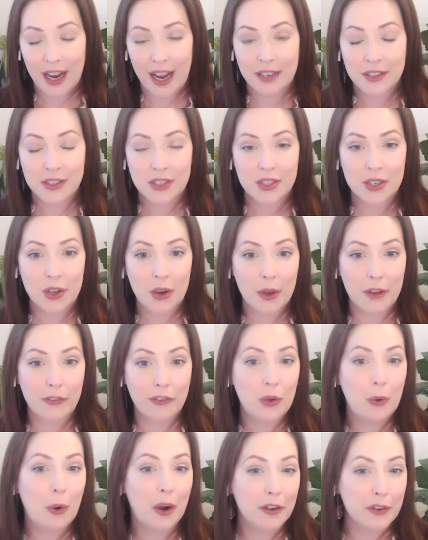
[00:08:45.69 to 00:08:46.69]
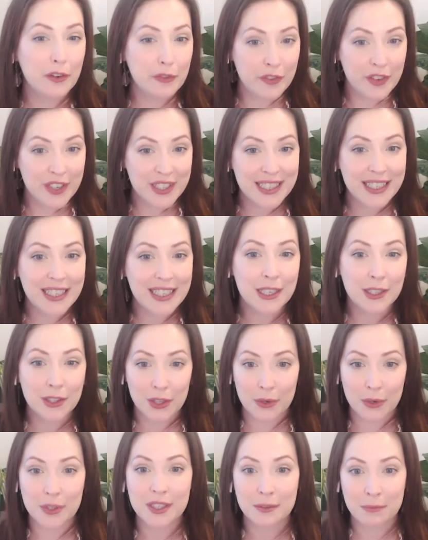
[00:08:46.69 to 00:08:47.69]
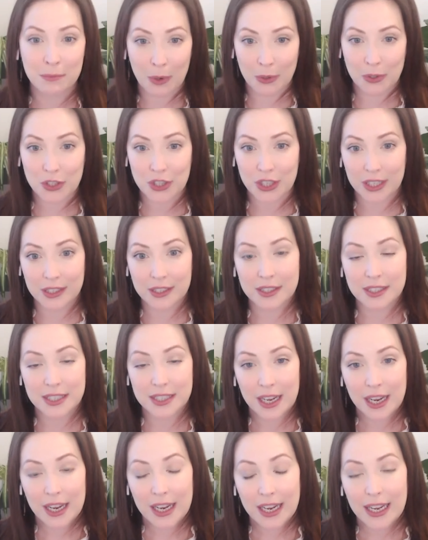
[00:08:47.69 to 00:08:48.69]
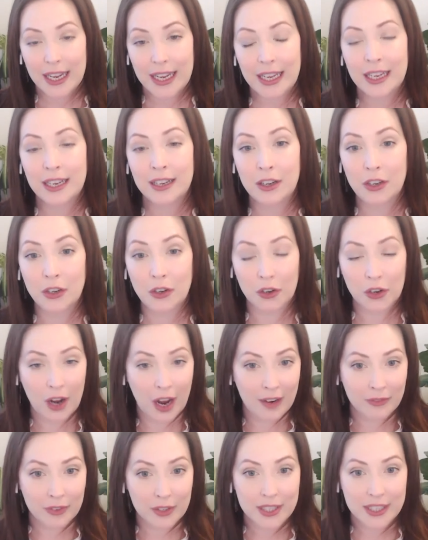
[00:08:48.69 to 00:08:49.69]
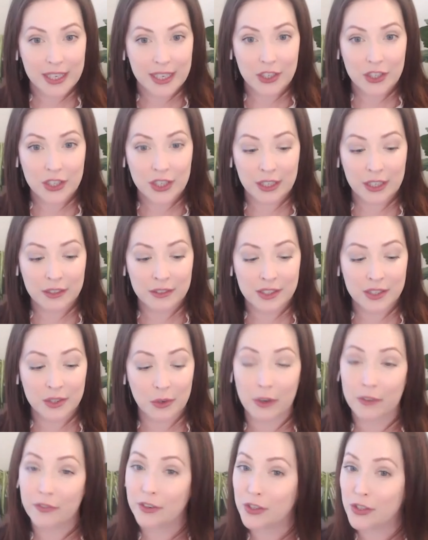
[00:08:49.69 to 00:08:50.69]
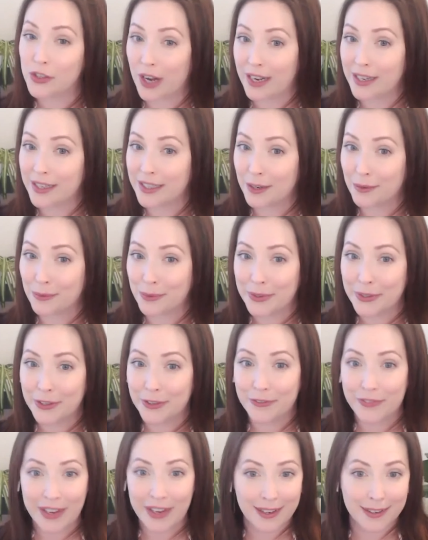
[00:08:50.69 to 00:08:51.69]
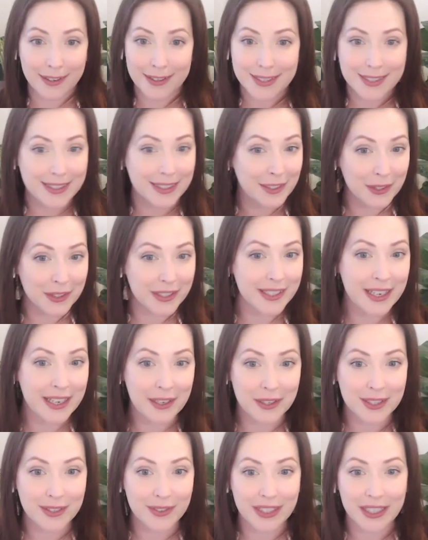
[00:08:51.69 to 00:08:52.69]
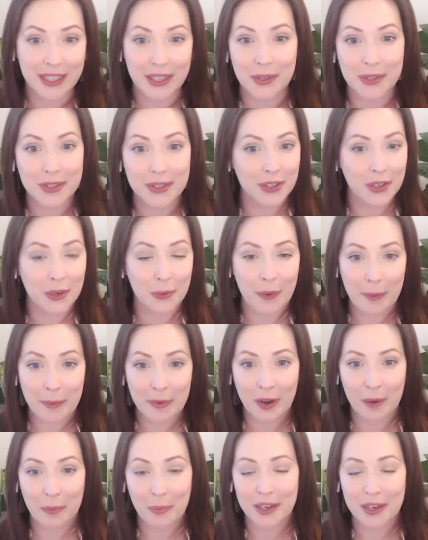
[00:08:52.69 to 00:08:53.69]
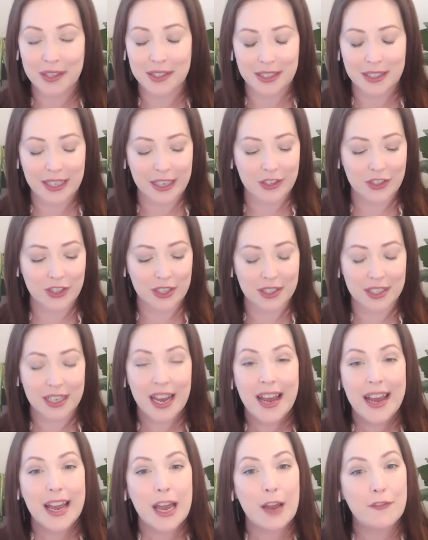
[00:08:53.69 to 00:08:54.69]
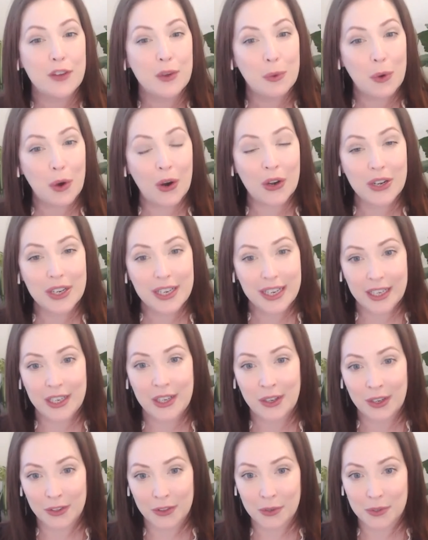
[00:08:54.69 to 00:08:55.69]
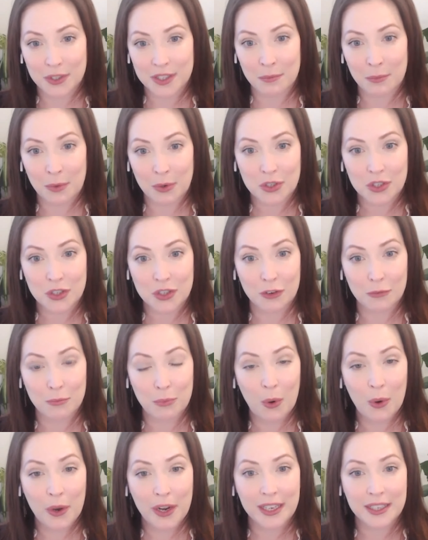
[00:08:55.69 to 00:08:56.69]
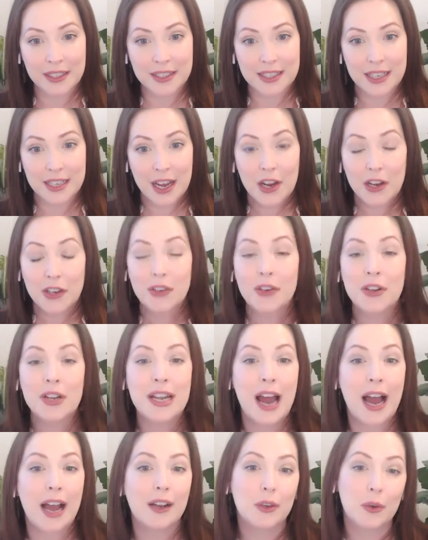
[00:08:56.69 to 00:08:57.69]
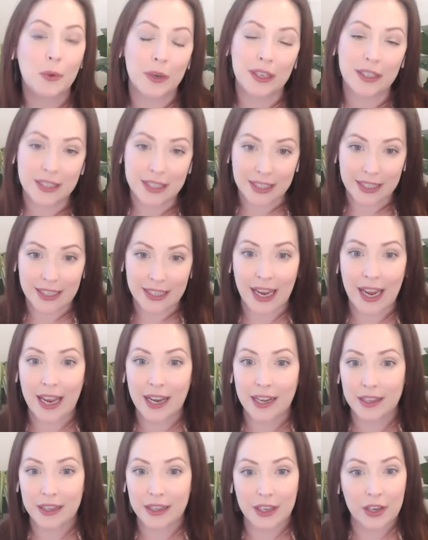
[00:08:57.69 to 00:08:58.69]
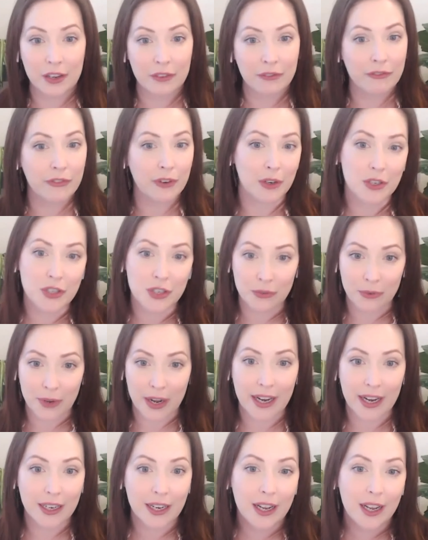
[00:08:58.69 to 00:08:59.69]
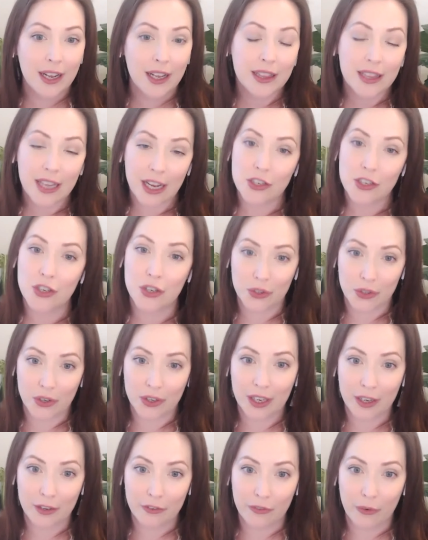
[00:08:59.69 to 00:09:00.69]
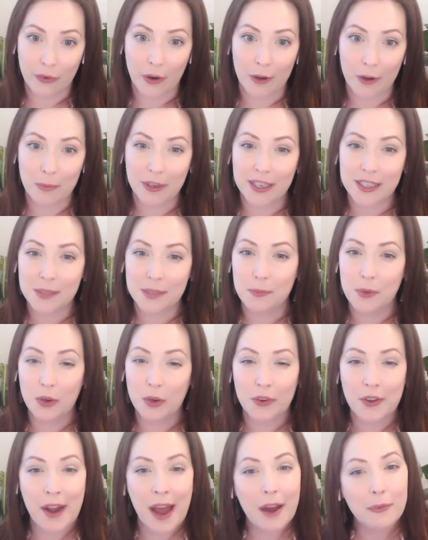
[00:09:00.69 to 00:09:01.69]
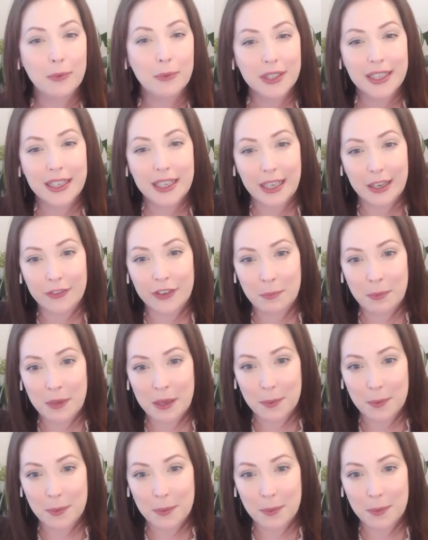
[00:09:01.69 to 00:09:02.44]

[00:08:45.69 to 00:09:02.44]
And so if you aren't visiting those emotions in your conversations, or if you're trying to get real advanced in your sales videos or your webinar presentations, if you aren't hitting on those emotional points, you're not going to get the conversion rate that you're looking for, because you're not really giving